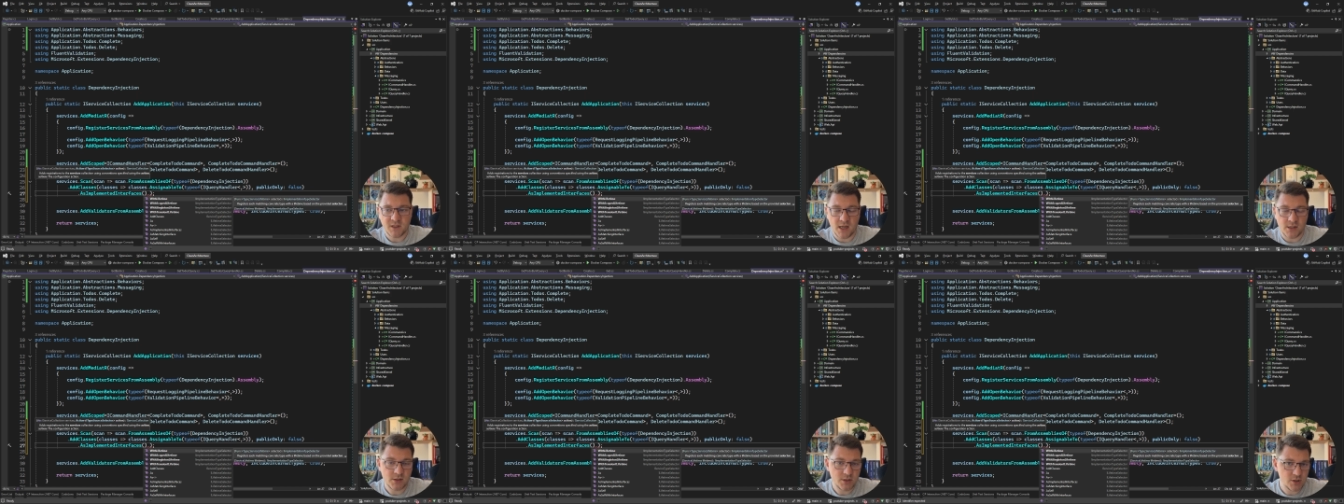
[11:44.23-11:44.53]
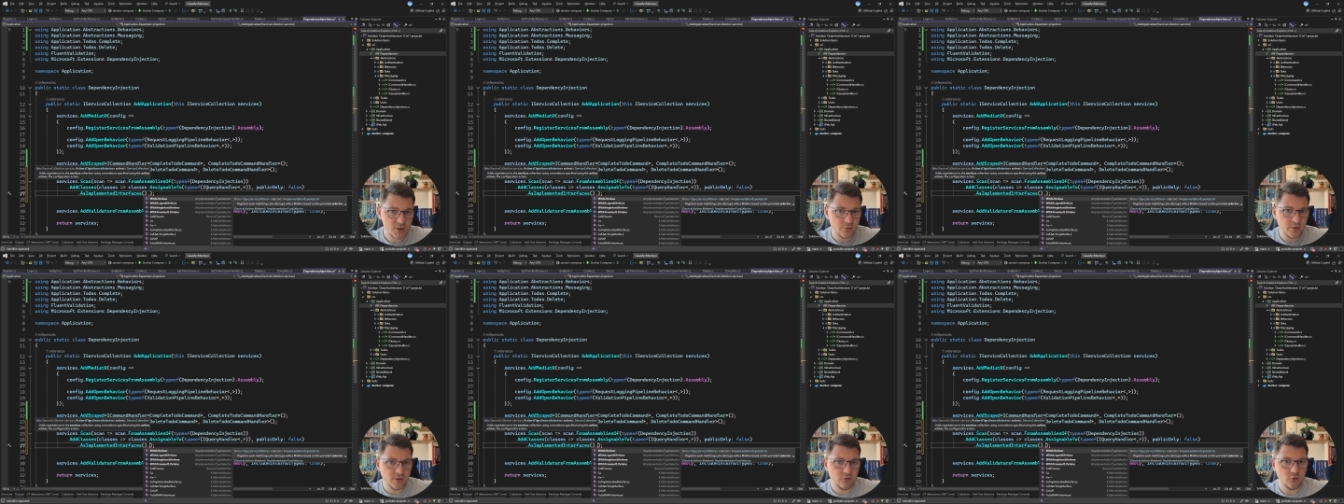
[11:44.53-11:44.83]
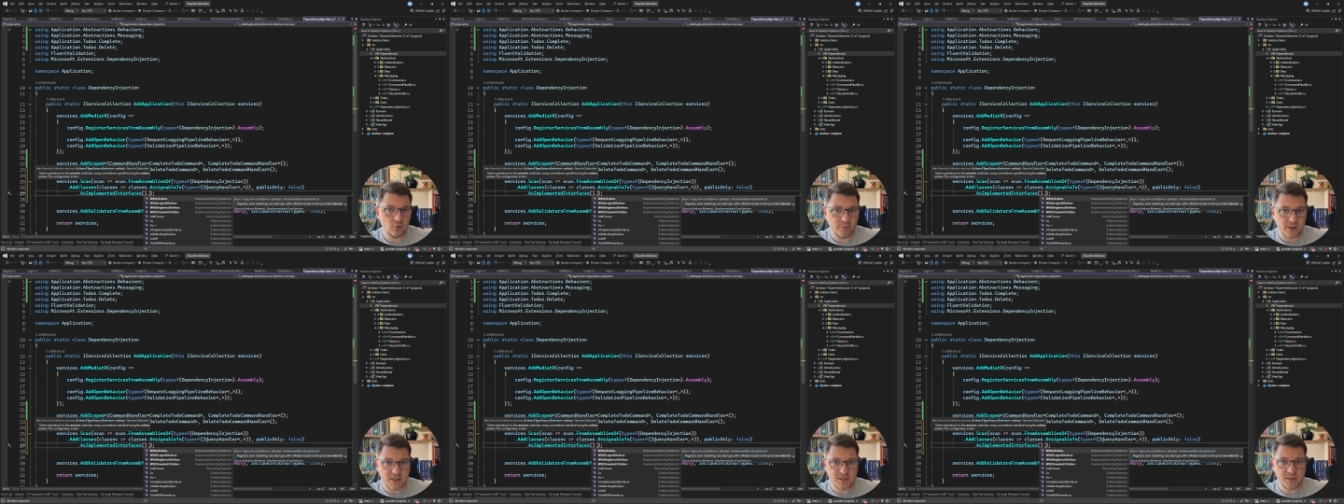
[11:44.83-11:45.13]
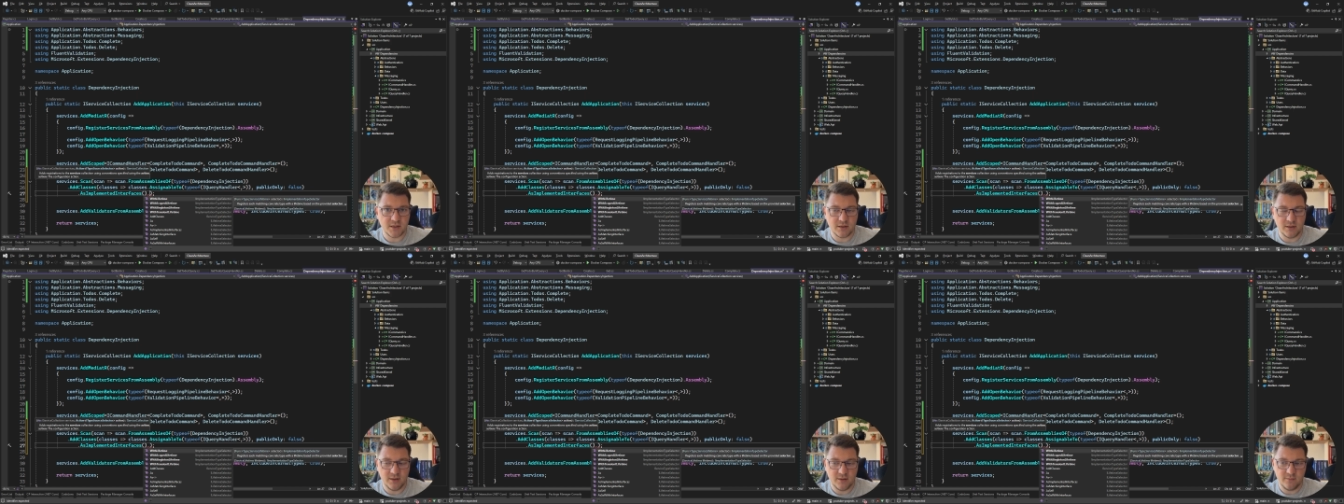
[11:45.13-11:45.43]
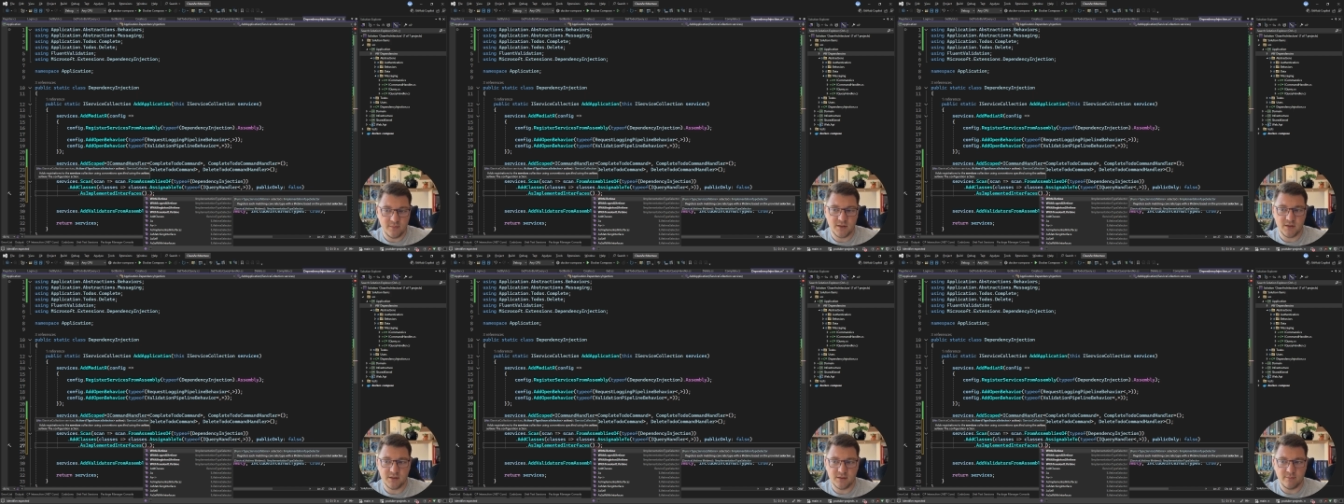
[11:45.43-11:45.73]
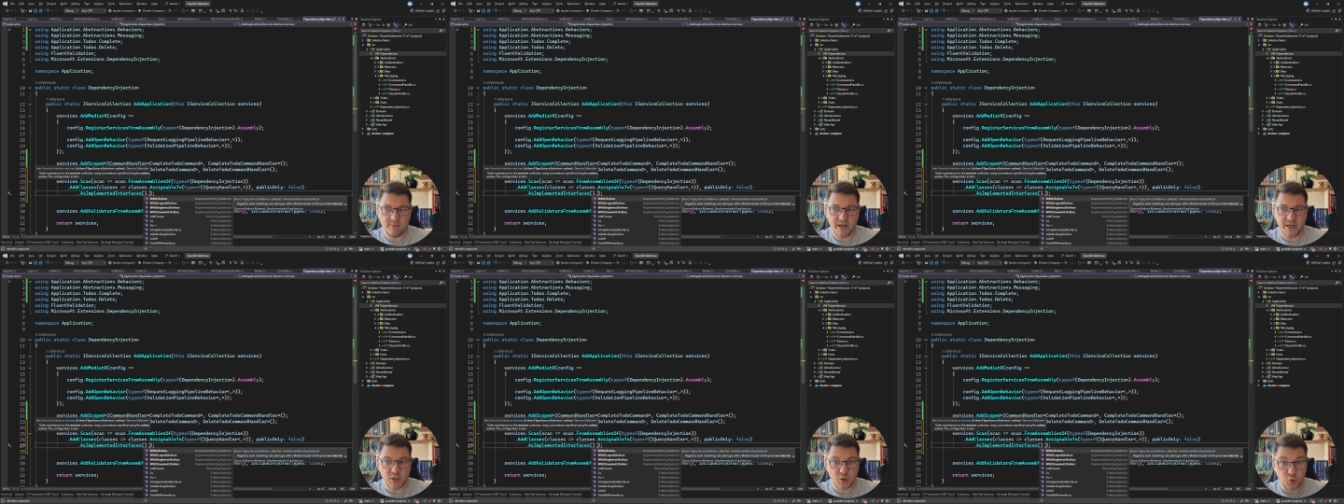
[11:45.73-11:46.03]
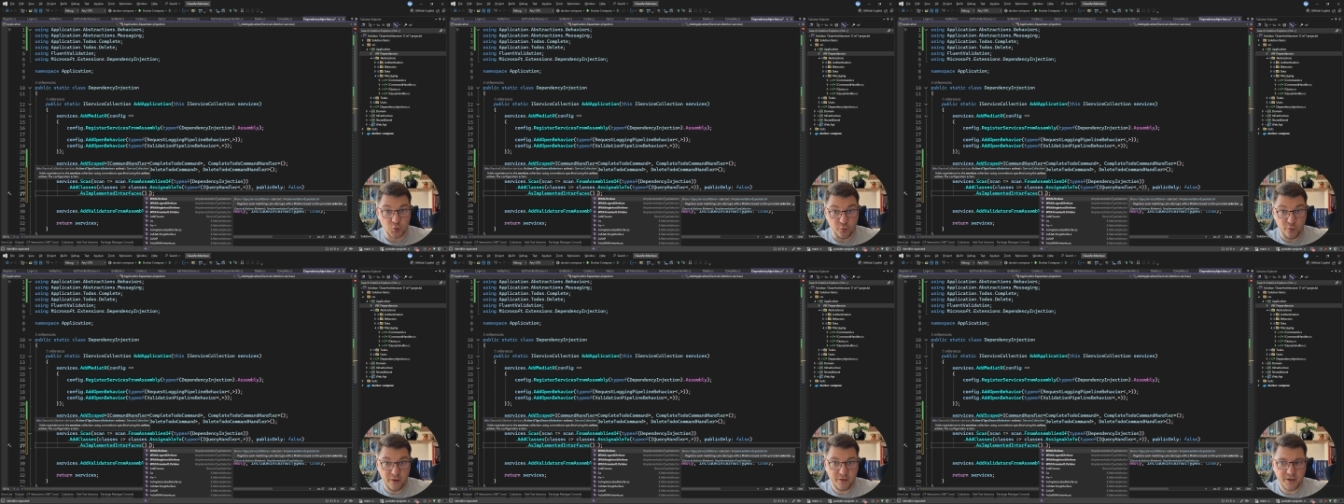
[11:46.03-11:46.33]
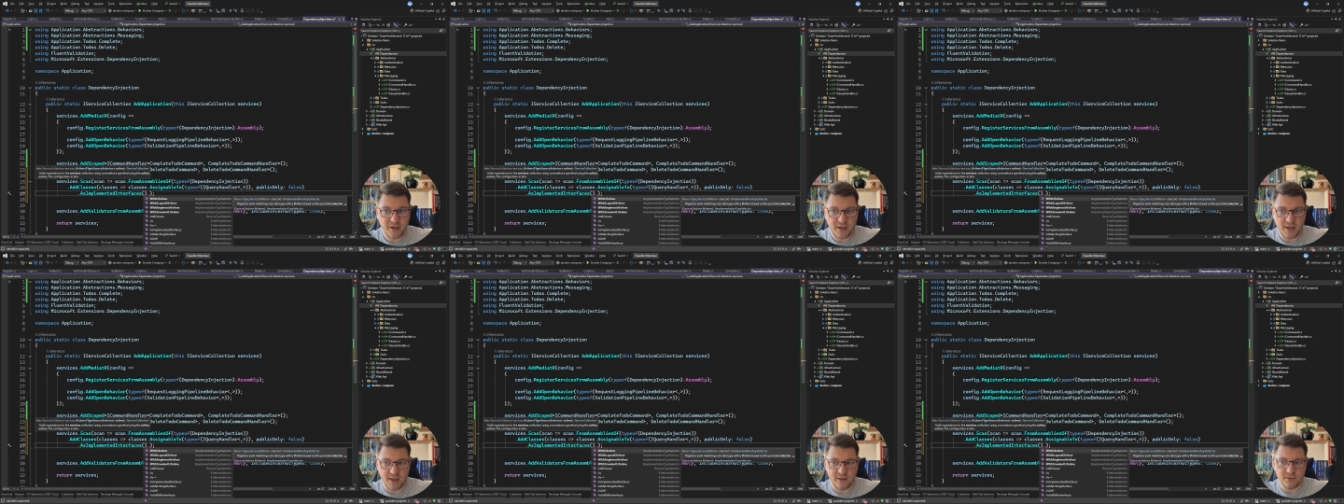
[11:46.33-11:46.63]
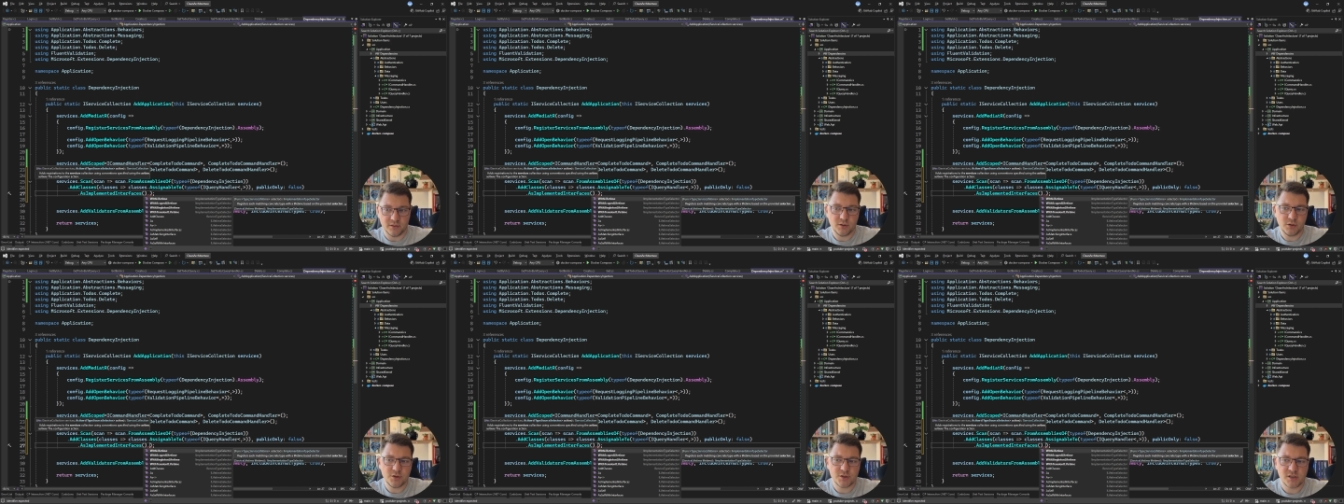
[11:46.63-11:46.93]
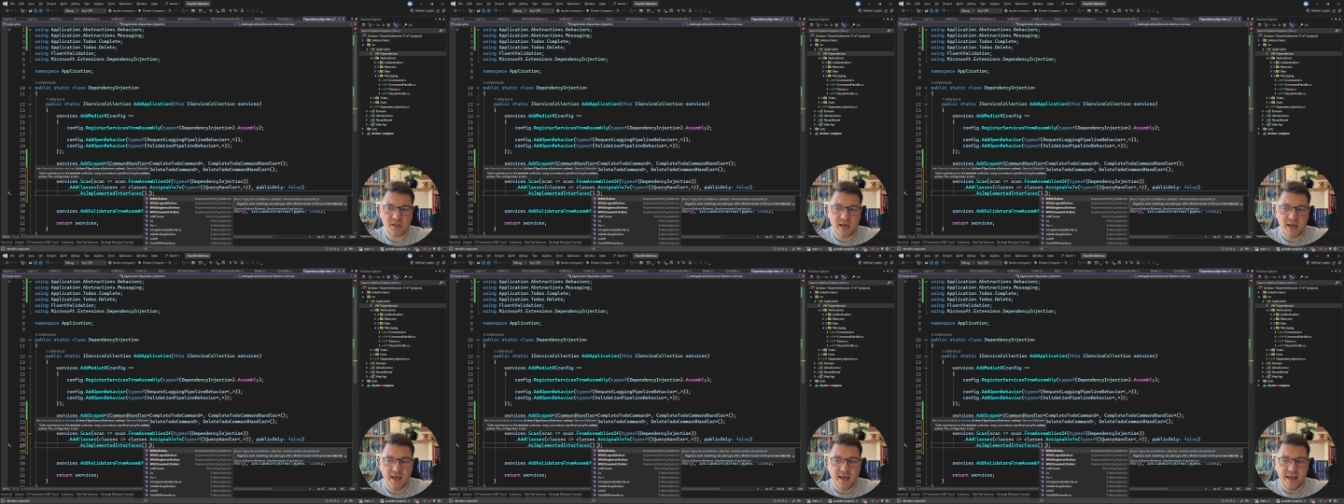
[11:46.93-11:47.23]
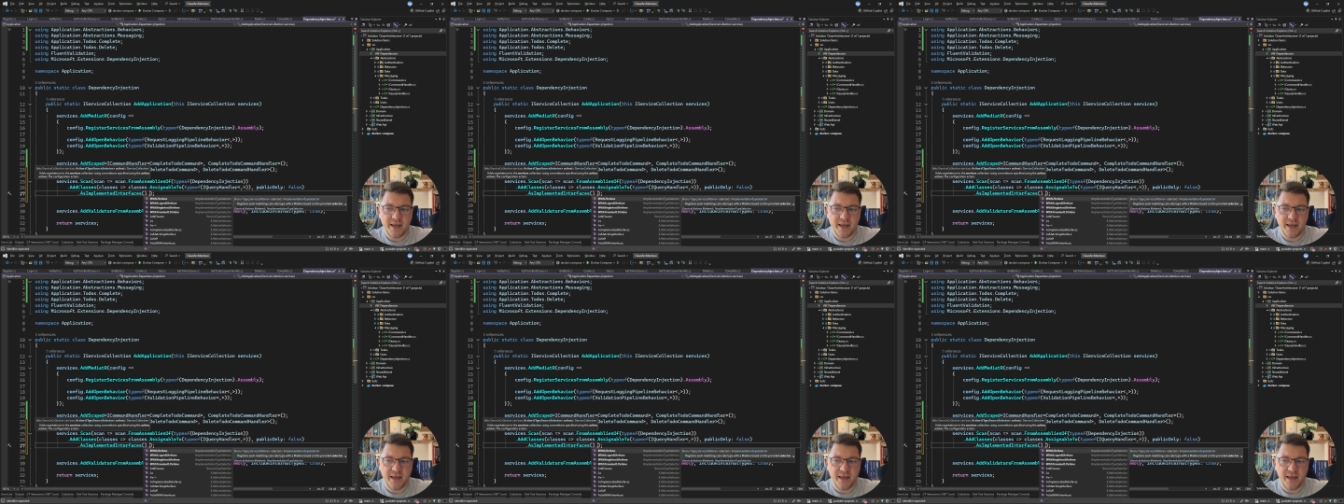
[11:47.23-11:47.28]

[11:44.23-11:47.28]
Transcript: And this is going to basically be my query handlers,